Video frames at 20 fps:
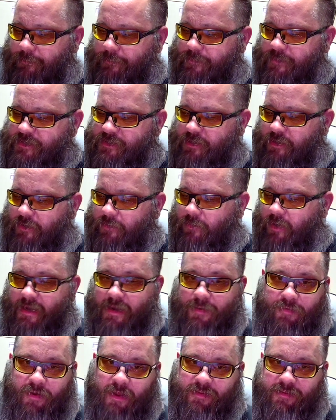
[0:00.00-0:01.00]
so I
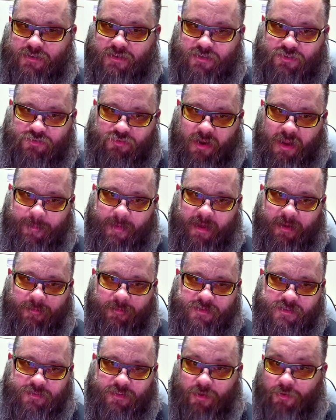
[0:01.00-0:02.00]
never got to try them
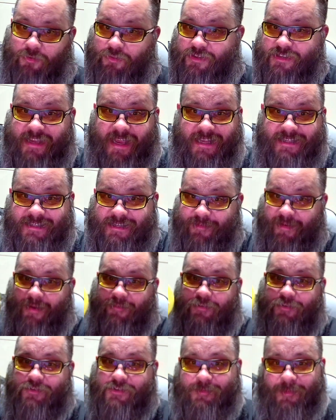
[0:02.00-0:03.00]
out. So the only skates I've
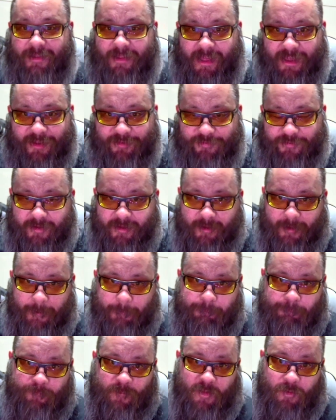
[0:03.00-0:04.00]
ever used in my life
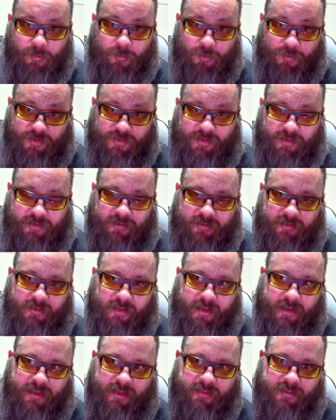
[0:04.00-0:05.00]
were the
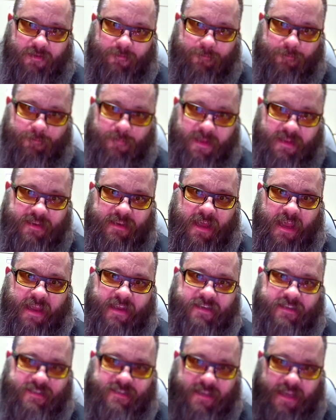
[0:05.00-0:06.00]
mid
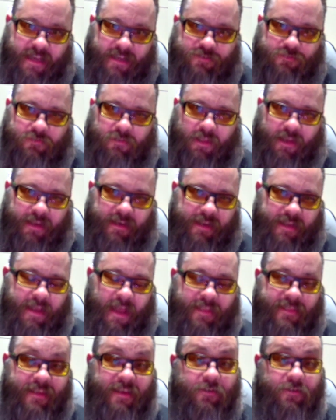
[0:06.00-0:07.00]
90s K2 Lightning.
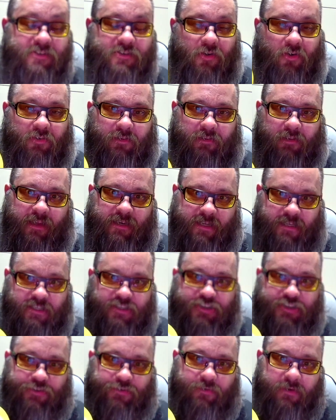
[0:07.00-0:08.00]
I think it was called the Lightning
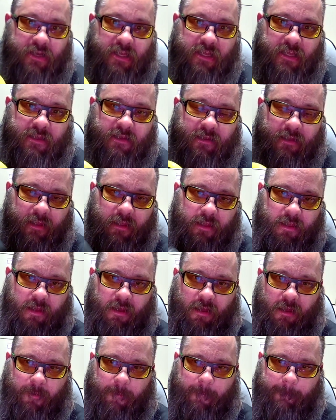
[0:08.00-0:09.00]
2
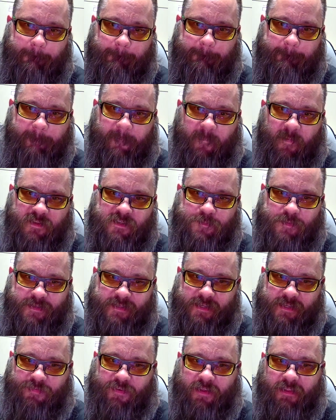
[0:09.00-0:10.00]

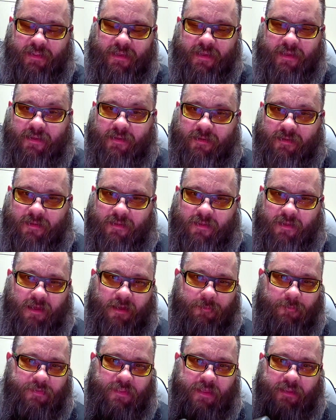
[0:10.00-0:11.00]
specifically.
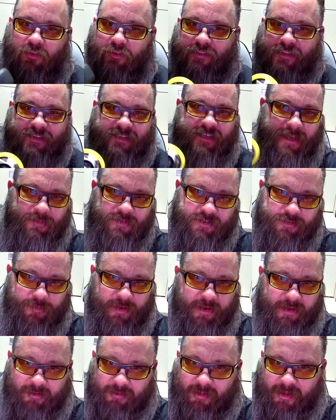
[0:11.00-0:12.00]
They look the same as the
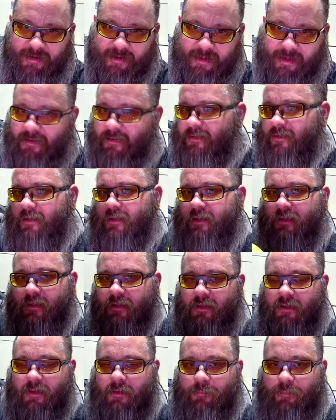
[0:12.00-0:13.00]
regular Lightning,
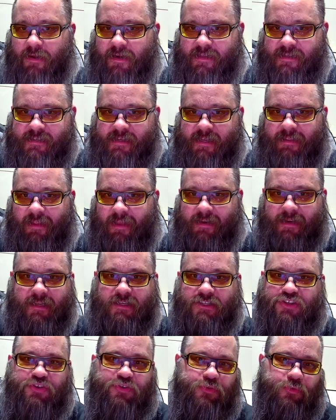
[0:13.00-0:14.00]
but it said
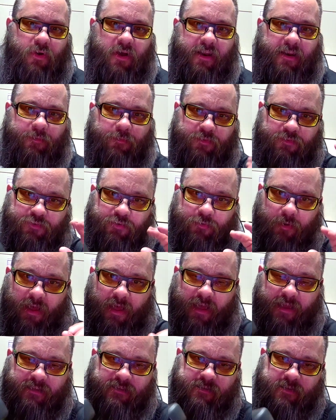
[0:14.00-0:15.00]
Lightning 2 on it with 2
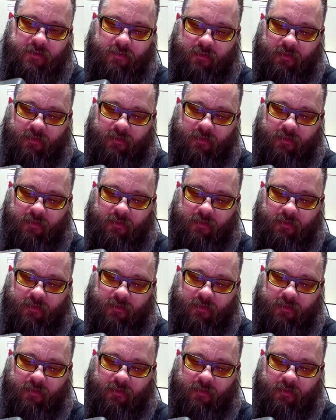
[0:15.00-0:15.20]
eyes,